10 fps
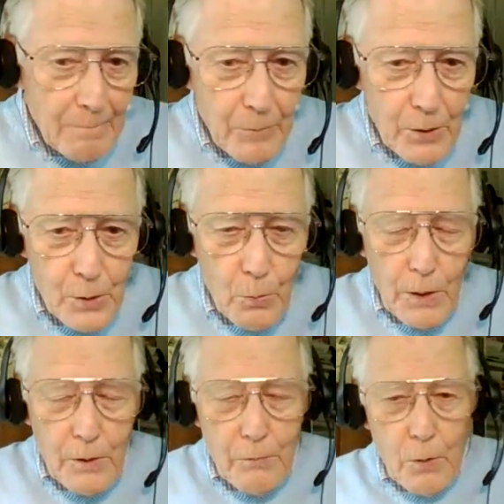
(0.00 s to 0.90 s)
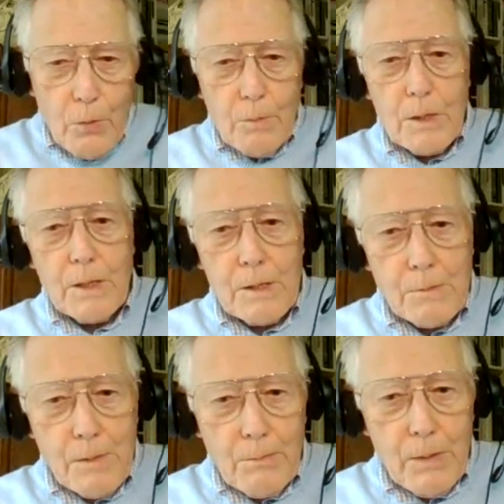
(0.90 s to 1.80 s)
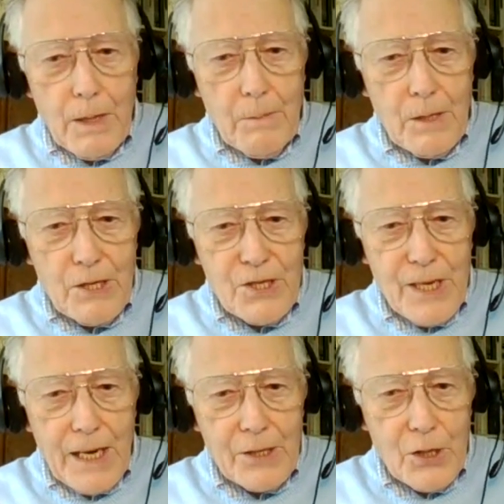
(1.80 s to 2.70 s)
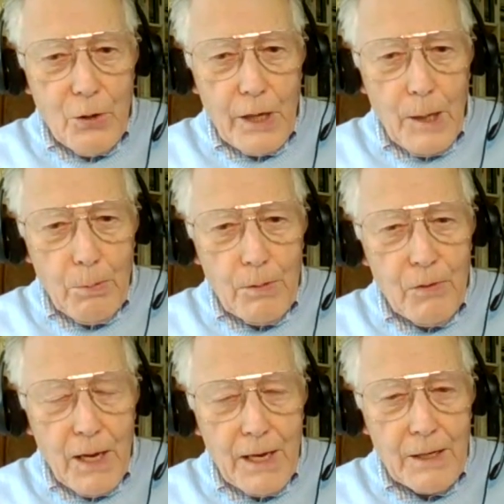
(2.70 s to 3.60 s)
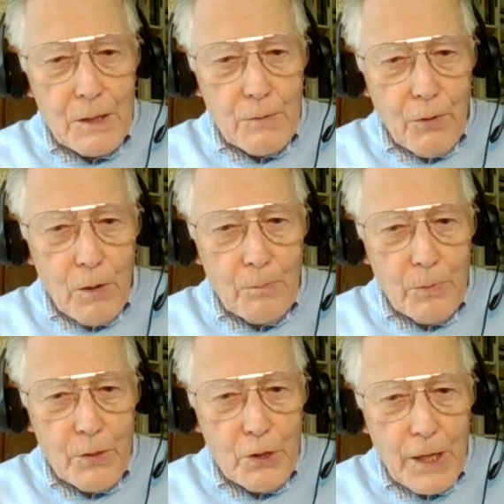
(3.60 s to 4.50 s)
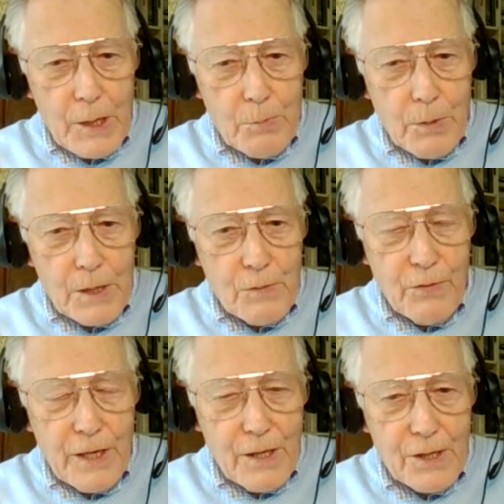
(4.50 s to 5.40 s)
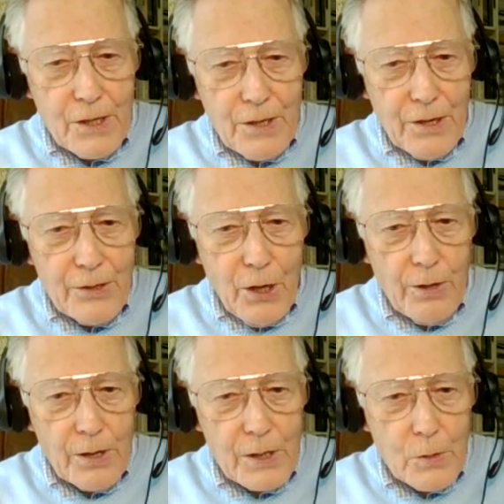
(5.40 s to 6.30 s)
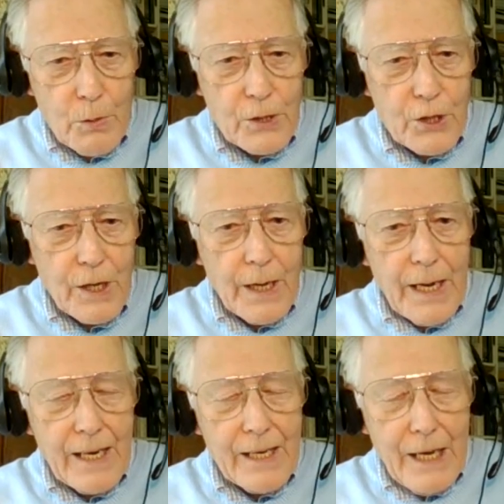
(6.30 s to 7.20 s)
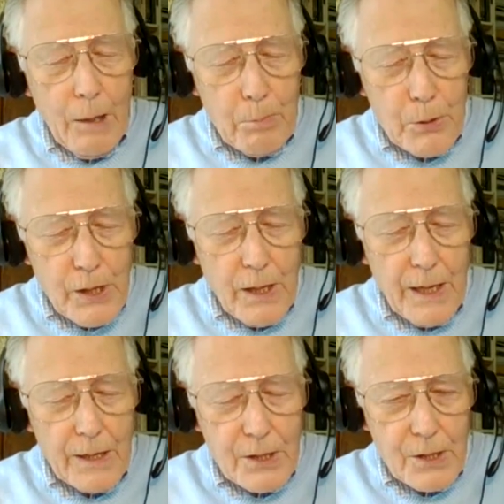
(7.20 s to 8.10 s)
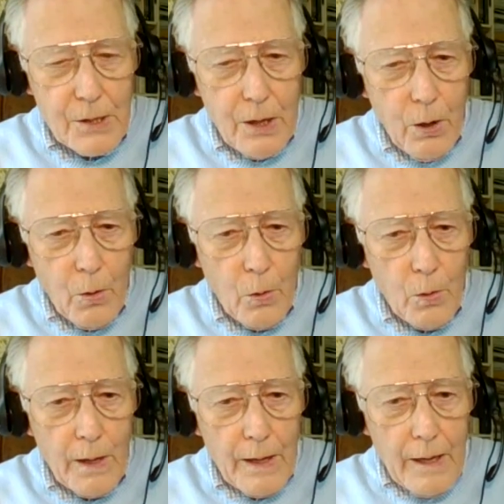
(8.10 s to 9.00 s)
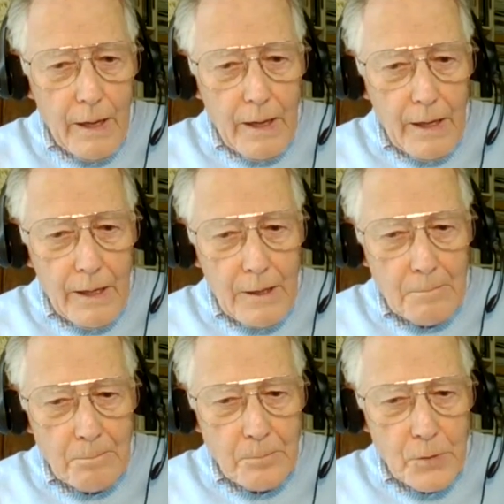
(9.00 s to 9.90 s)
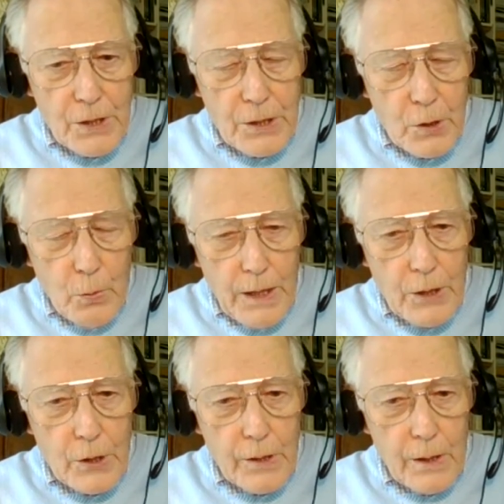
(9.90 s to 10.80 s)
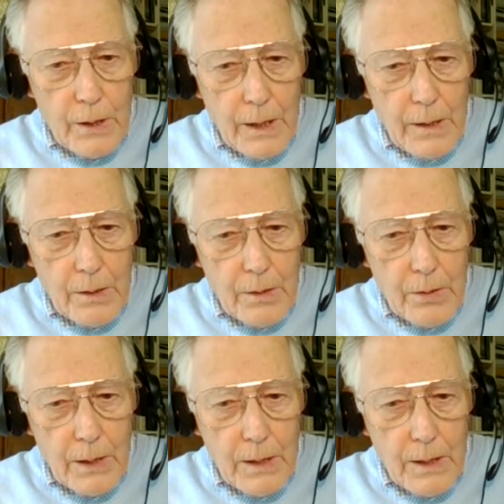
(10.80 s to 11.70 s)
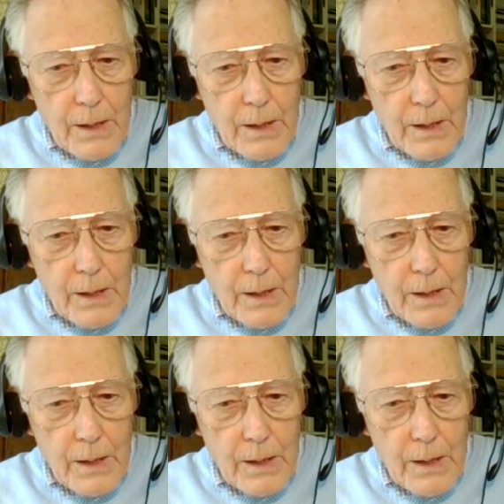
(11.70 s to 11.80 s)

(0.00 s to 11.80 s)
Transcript: there's a wonderful stanza, a couple of lines from Shakespeare's Venus and Adonis, which encapsulates the whole situation and the